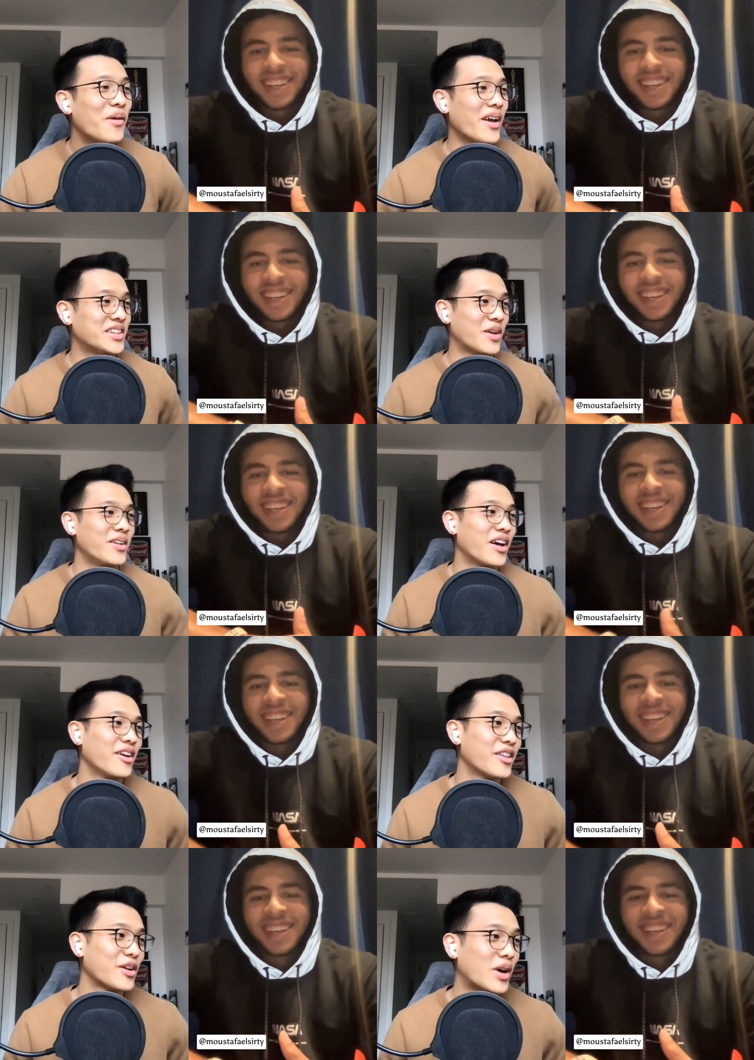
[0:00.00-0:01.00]
Speaker 1: Wait, so
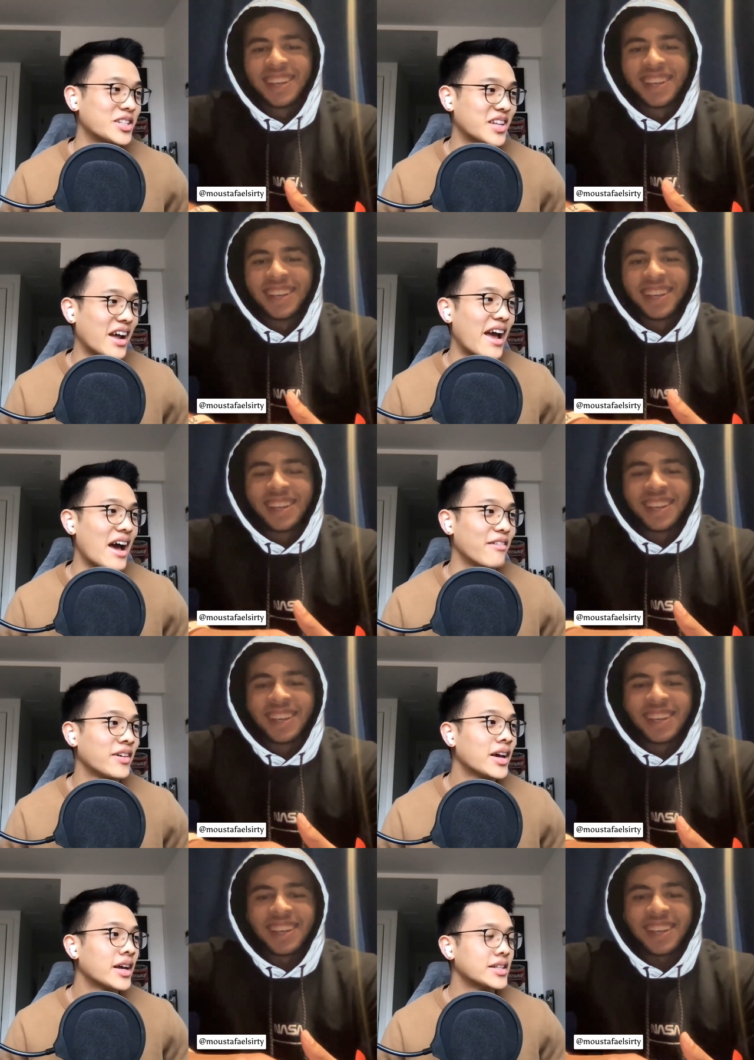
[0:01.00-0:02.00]
another question I have
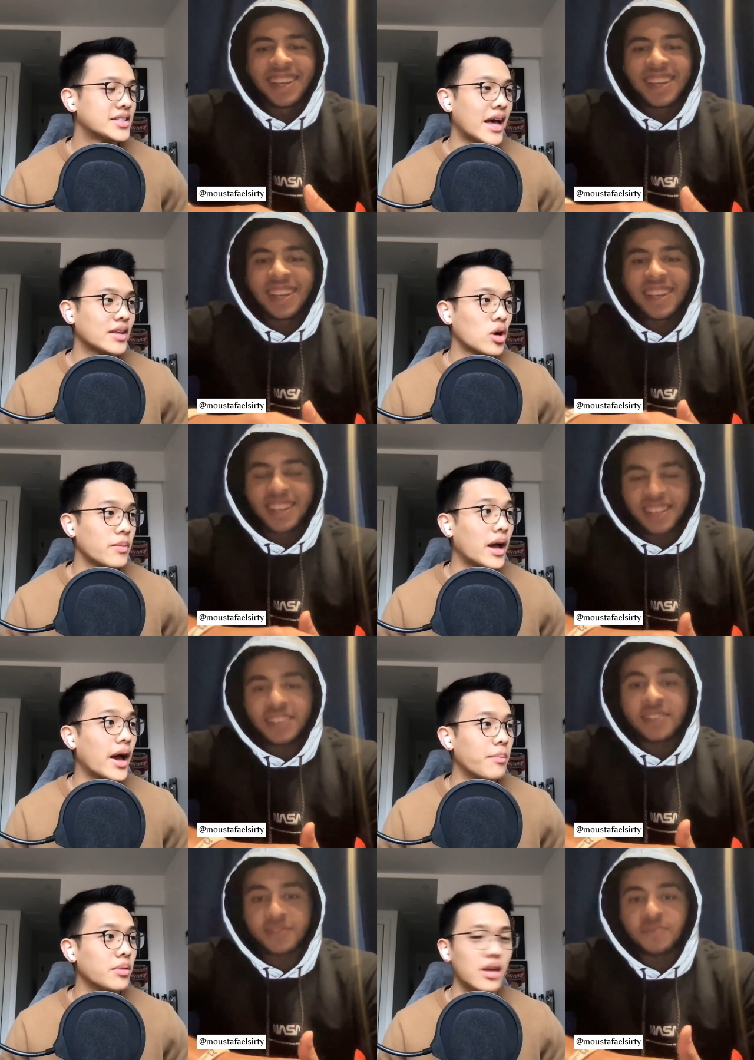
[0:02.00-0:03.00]
because that tournament I
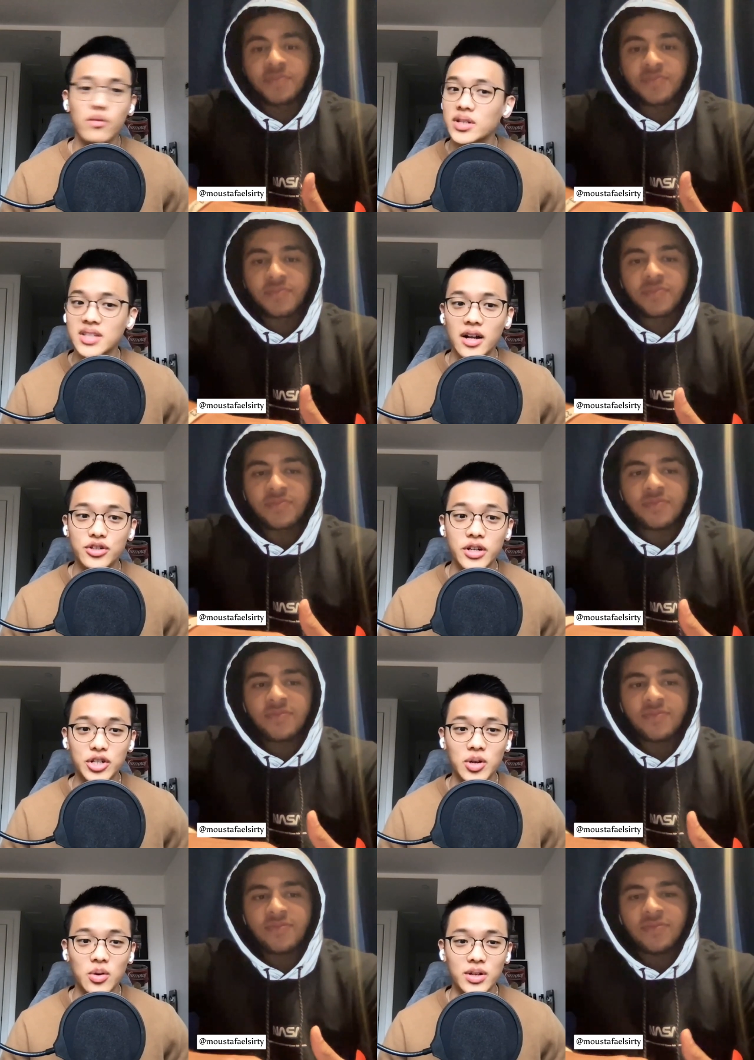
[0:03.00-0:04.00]
believe was on
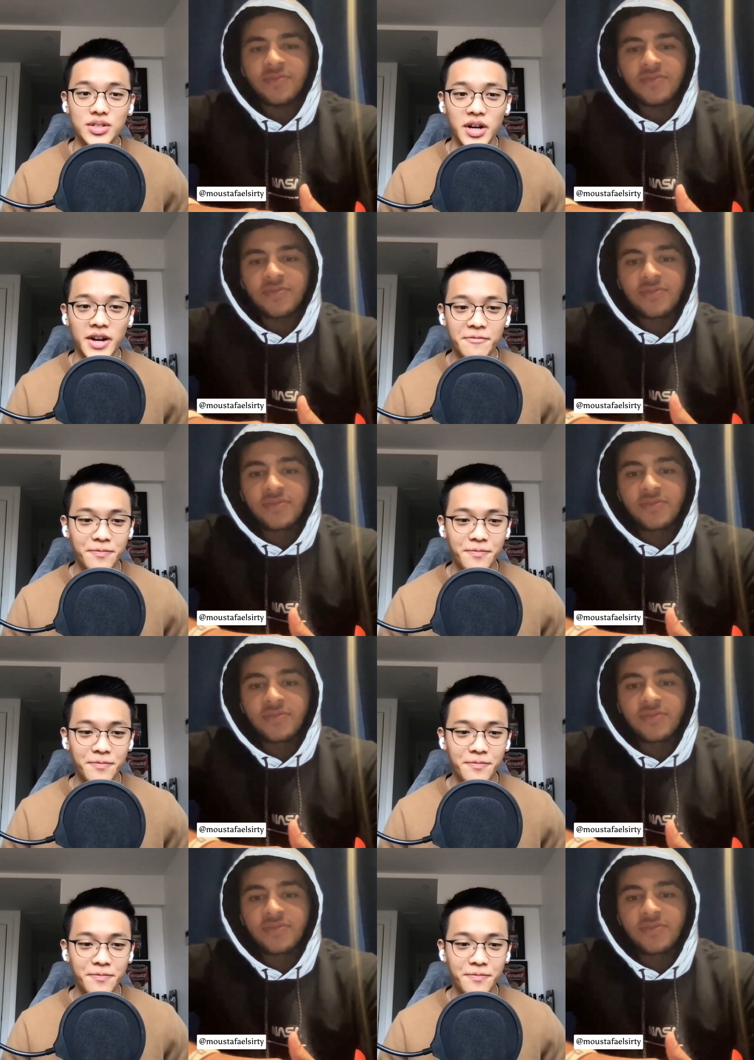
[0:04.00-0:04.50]
traditional courts, right?